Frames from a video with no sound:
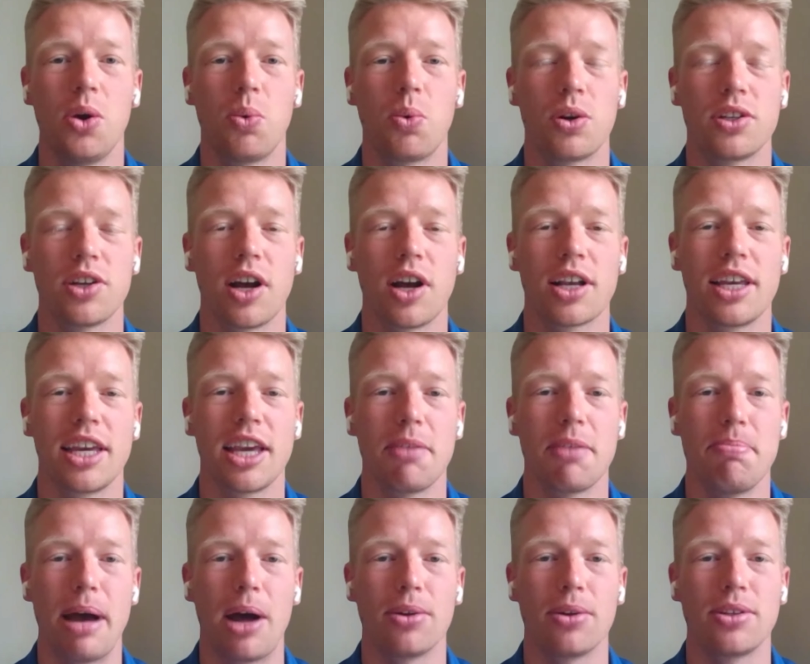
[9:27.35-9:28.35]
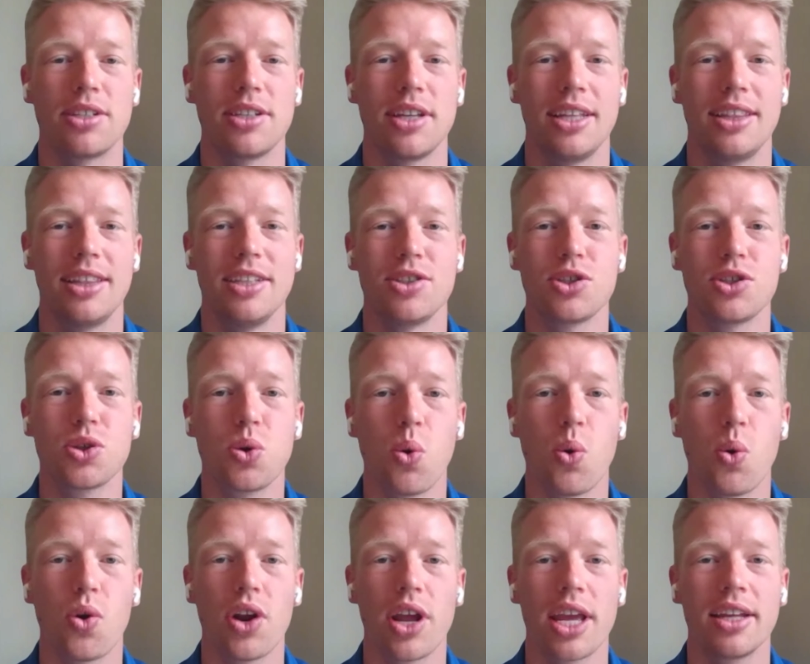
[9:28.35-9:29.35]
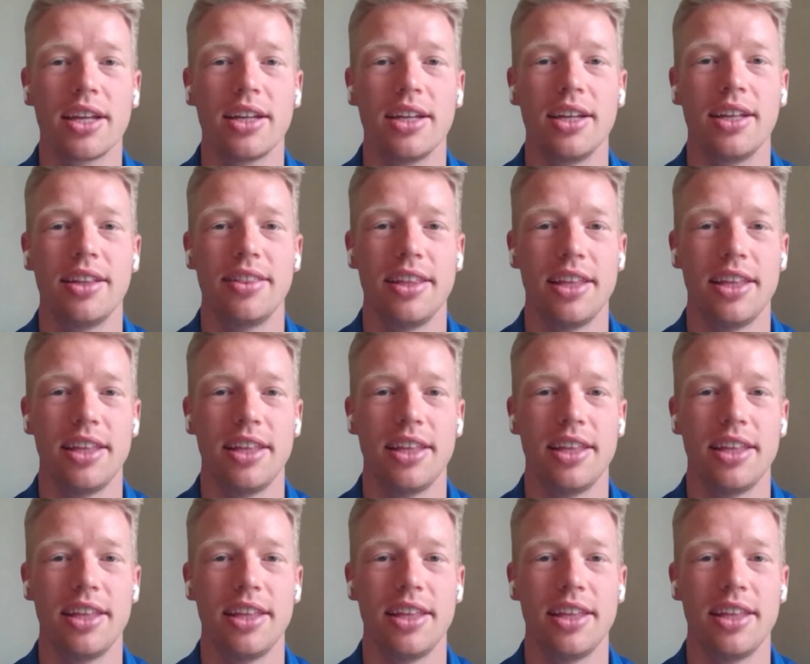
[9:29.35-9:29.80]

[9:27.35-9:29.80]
we're talking about the scoring,